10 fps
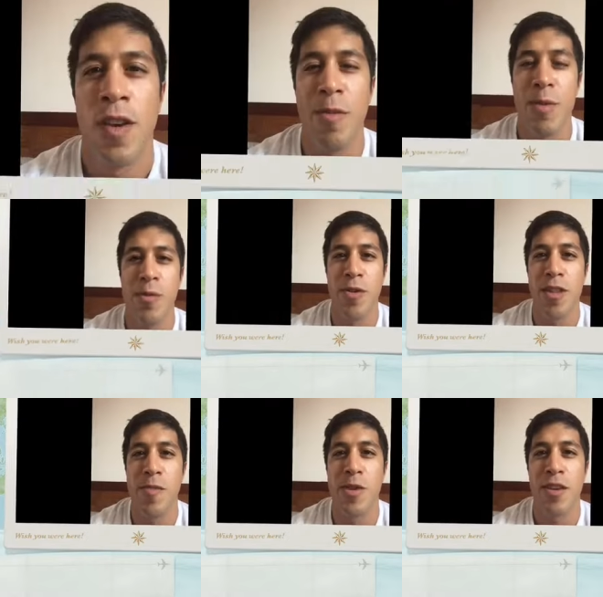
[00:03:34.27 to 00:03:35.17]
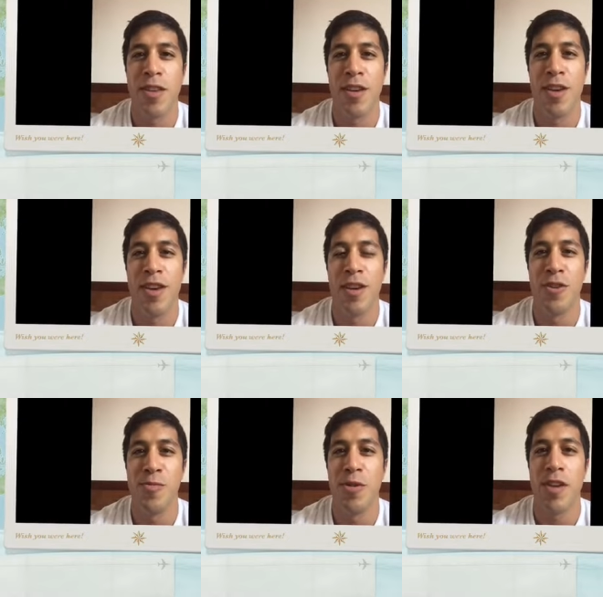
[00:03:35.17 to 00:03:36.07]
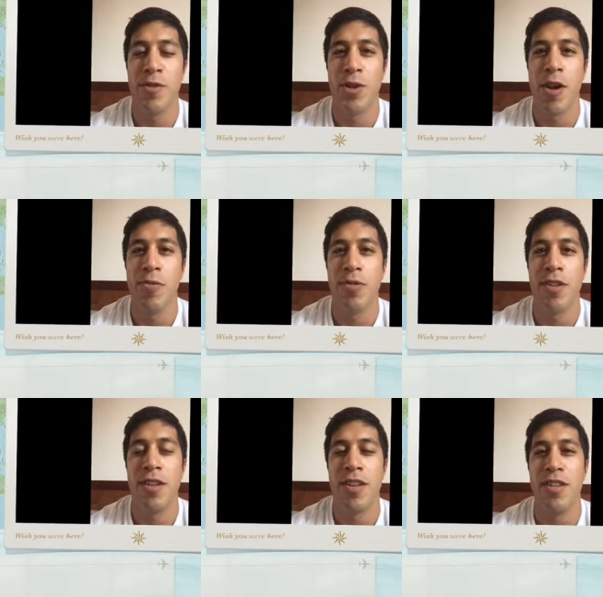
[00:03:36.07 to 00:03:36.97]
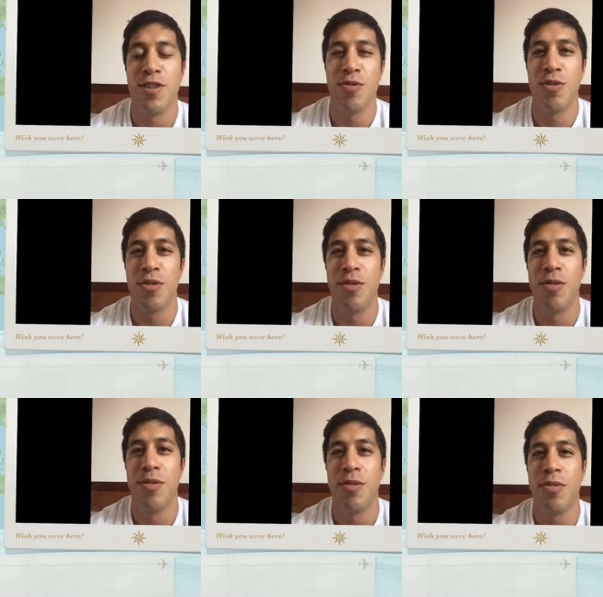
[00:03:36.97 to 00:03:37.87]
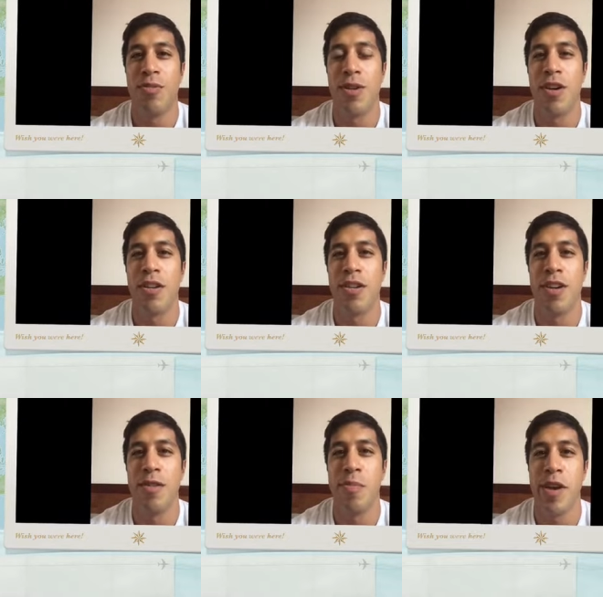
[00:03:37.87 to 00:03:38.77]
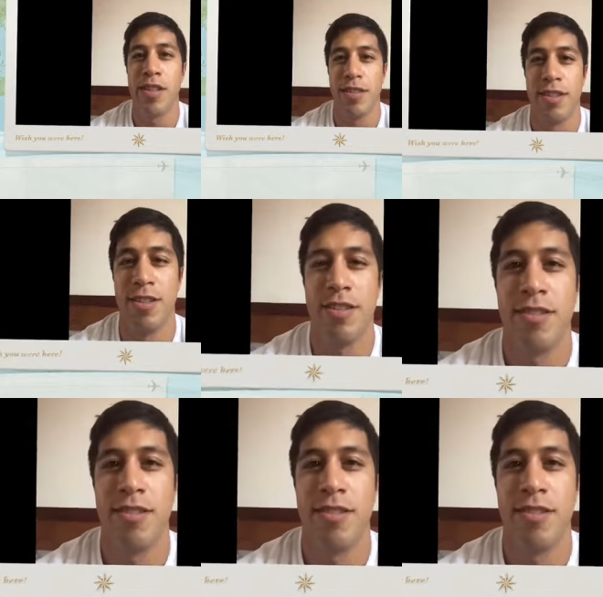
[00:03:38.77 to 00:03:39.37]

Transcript: Happy birthday, Miki. I hope you have a great one and don't throw water on Pantha.